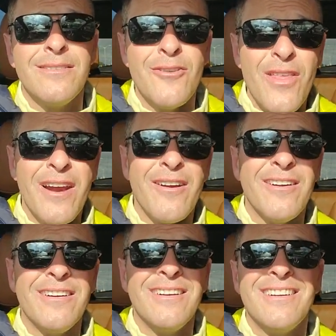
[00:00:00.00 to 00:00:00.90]
They're there.
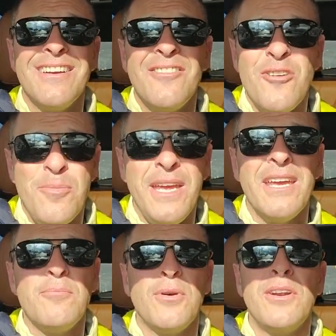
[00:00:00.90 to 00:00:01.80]
They're being
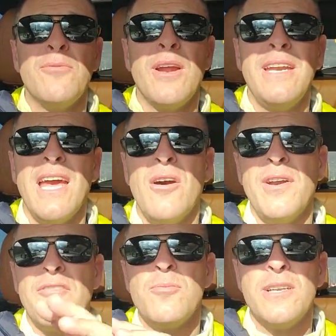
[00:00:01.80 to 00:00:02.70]
inputted right now, and
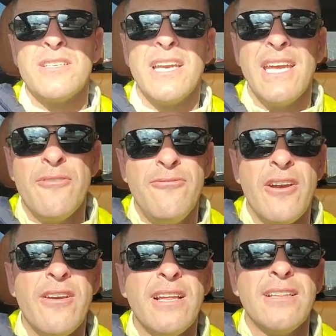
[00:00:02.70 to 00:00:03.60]
everybody's going to get a
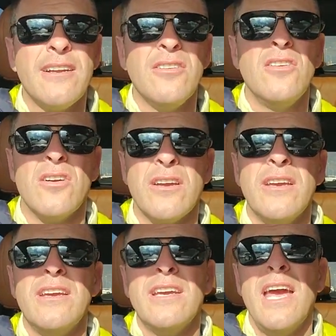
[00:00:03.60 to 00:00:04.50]
very clear look
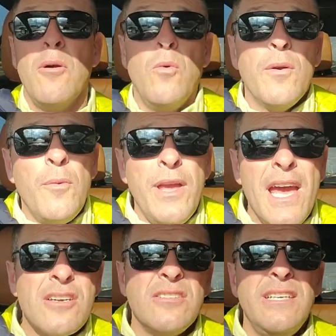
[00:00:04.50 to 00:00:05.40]
at what we
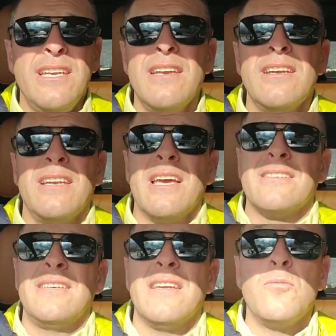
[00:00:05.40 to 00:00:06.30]
actually did in
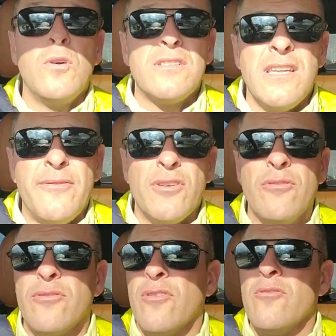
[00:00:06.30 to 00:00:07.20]
Lexington, what's left
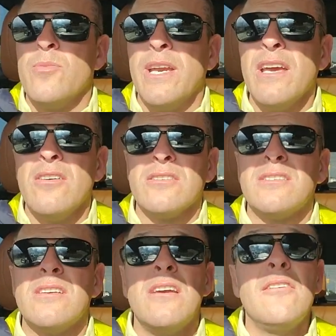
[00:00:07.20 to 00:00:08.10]
over for everybody
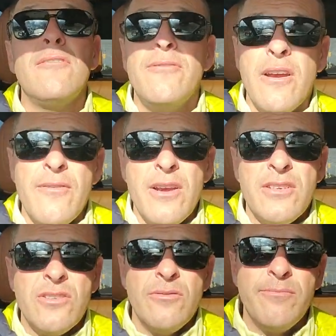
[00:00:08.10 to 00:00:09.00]
else, very, very
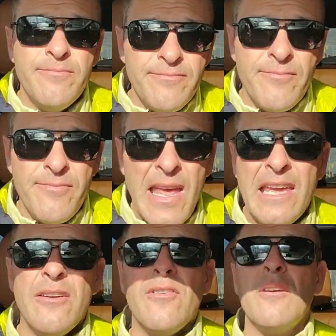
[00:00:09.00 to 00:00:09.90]
soon.
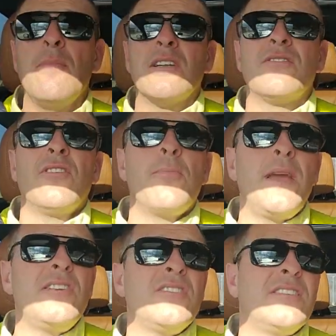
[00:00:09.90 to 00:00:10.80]
Thank you very much for your
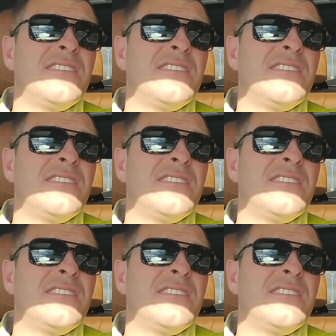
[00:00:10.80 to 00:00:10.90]
patience.